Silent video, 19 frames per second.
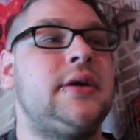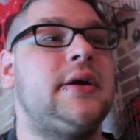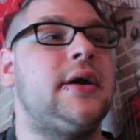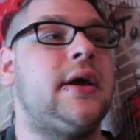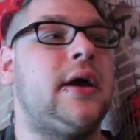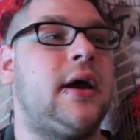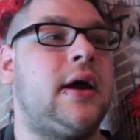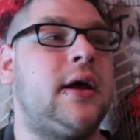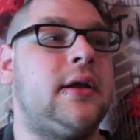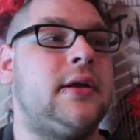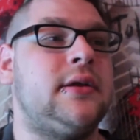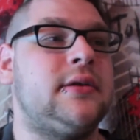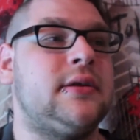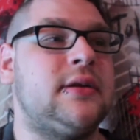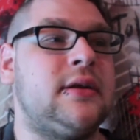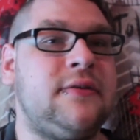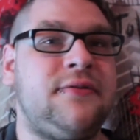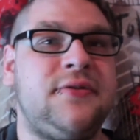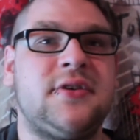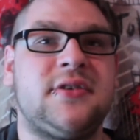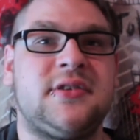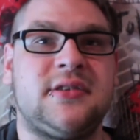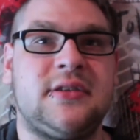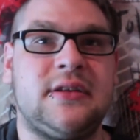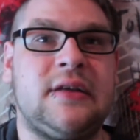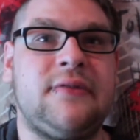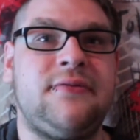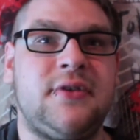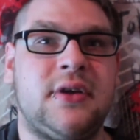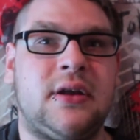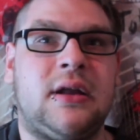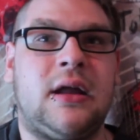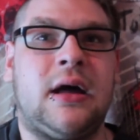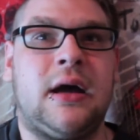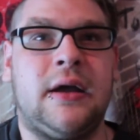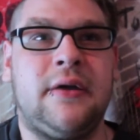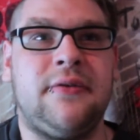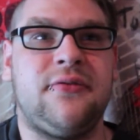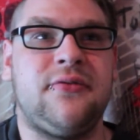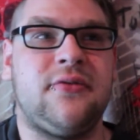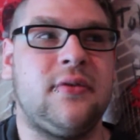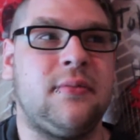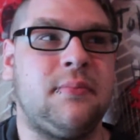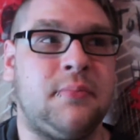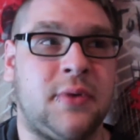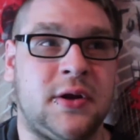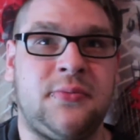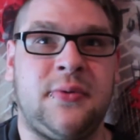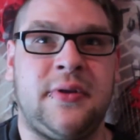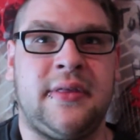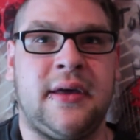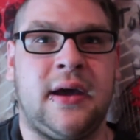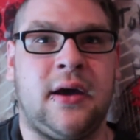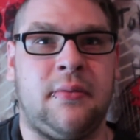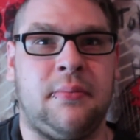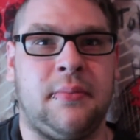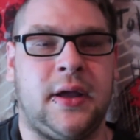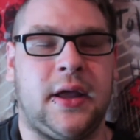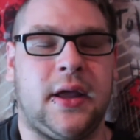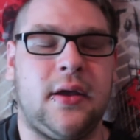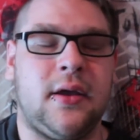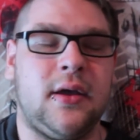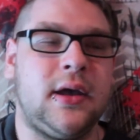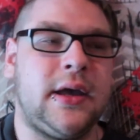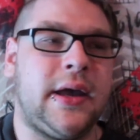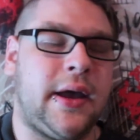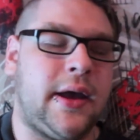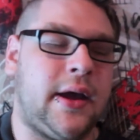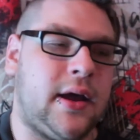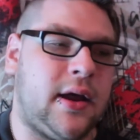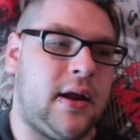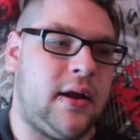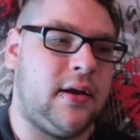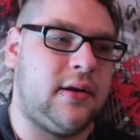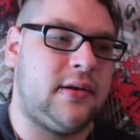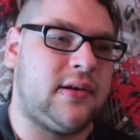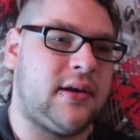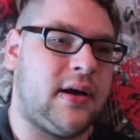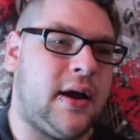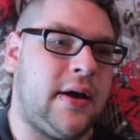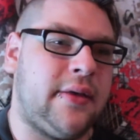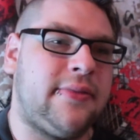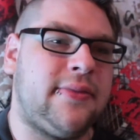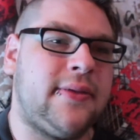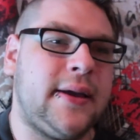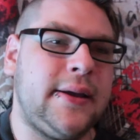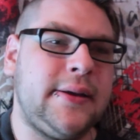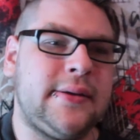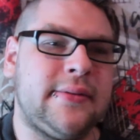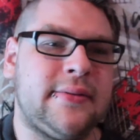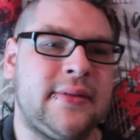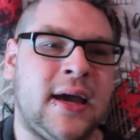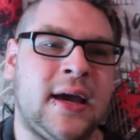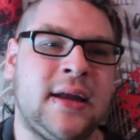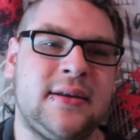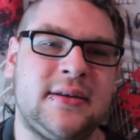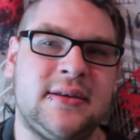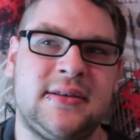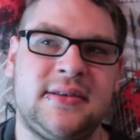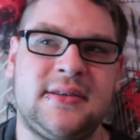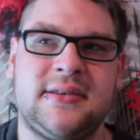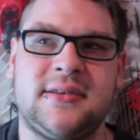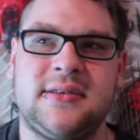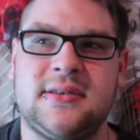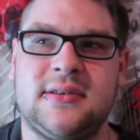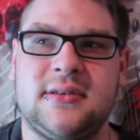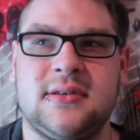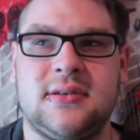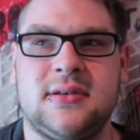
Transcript: and live your life, but without me. And I think that is,